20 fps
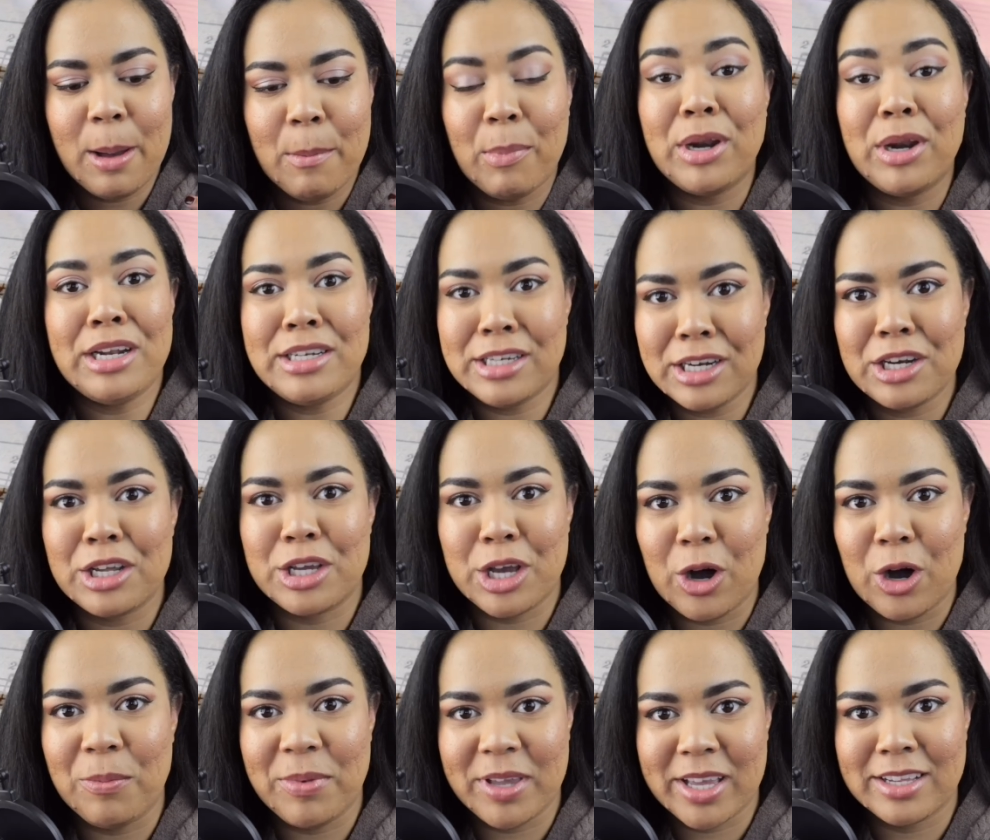but he didn't
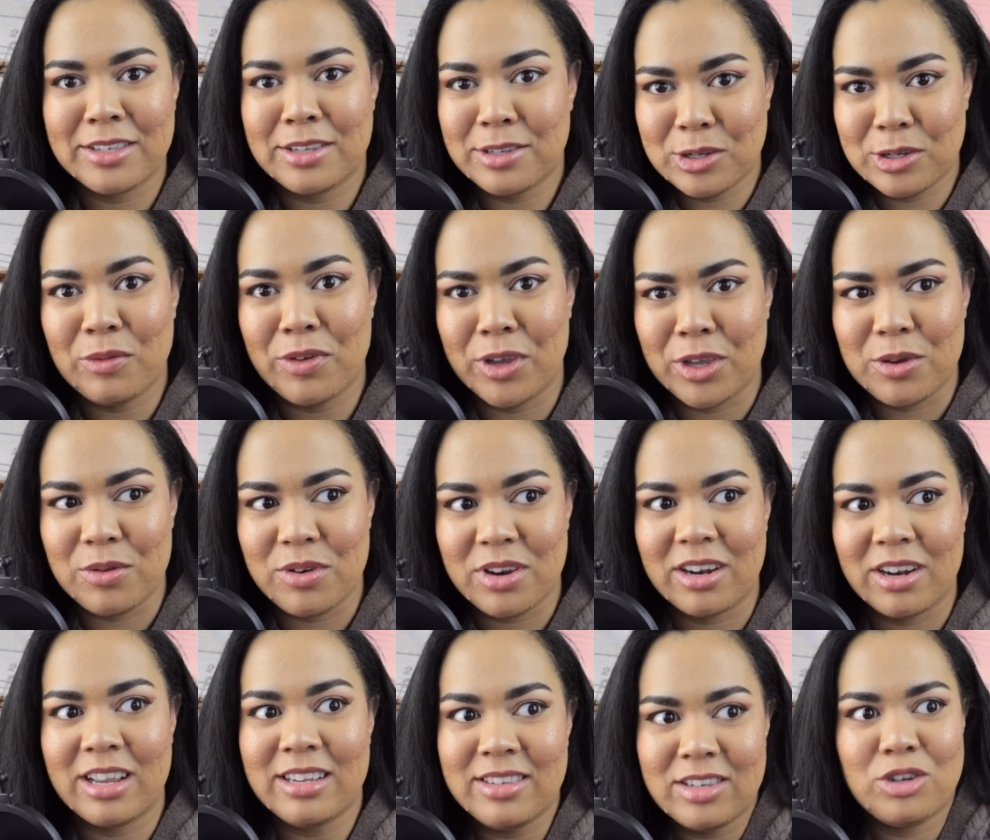go because the Soviet
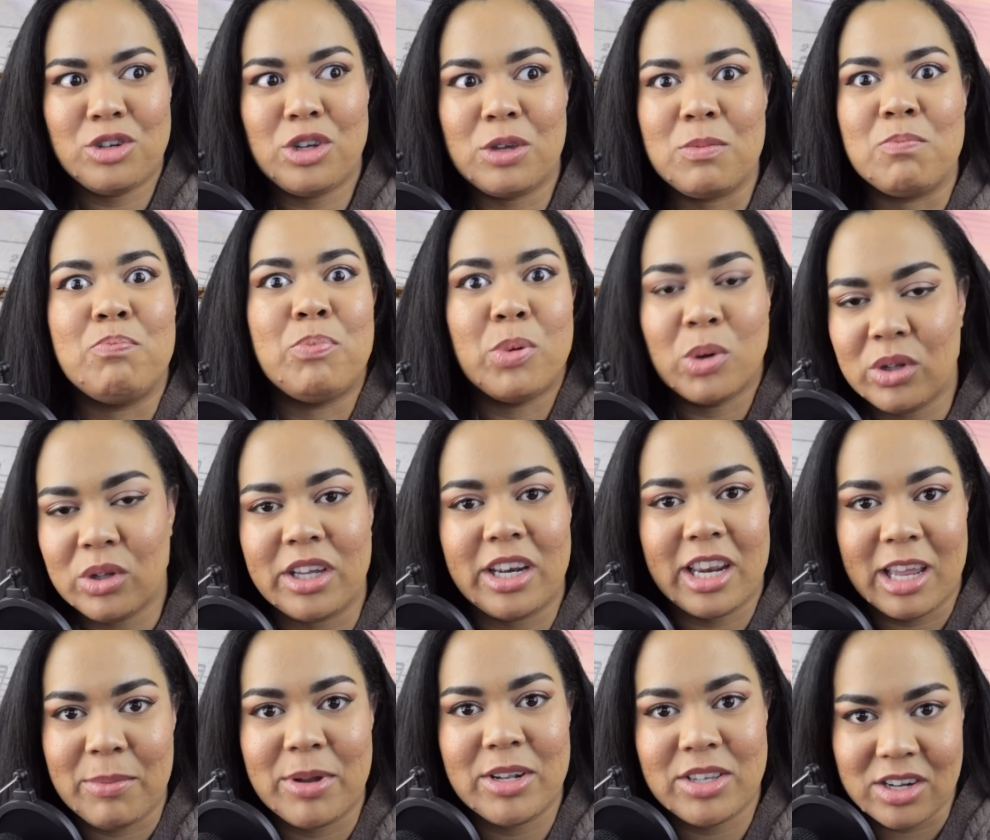Union essentially bullied
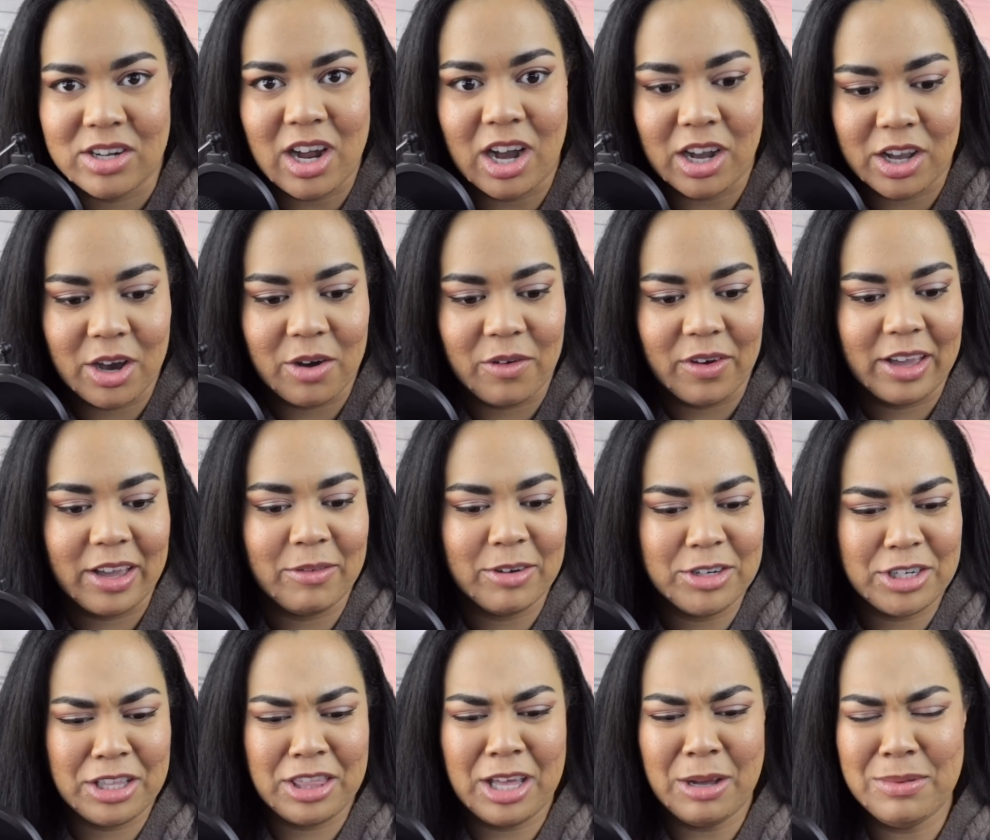him into not going,
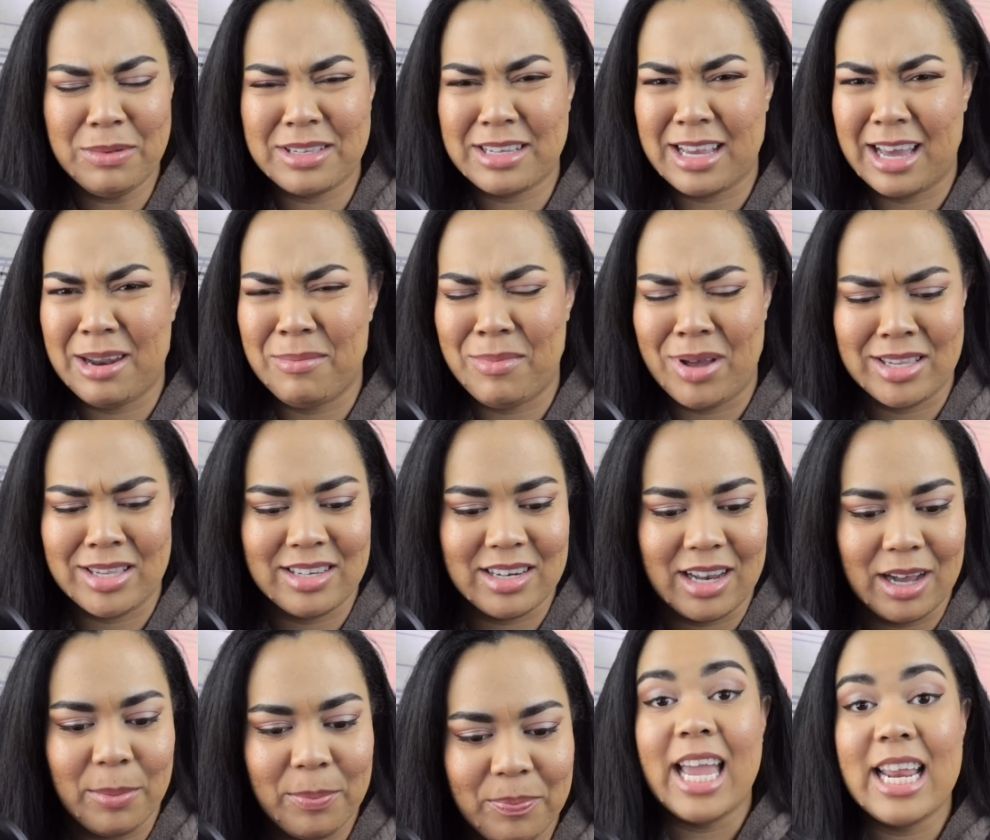which I thought was kind of messed
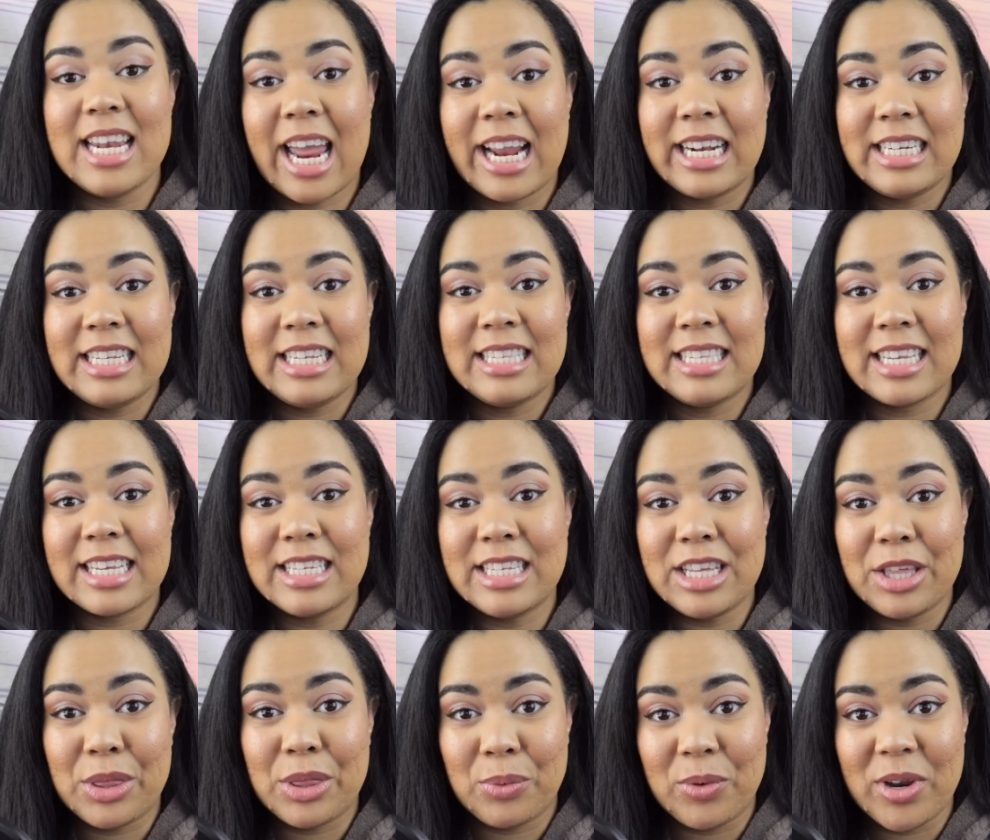up. In
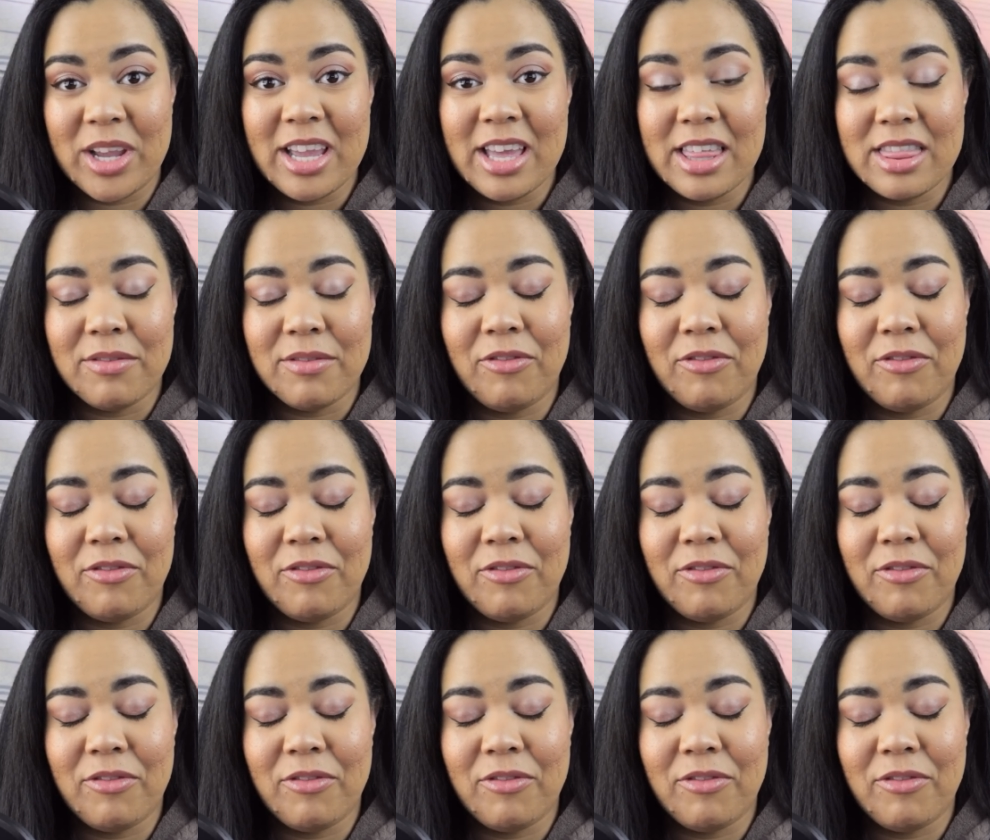1963, the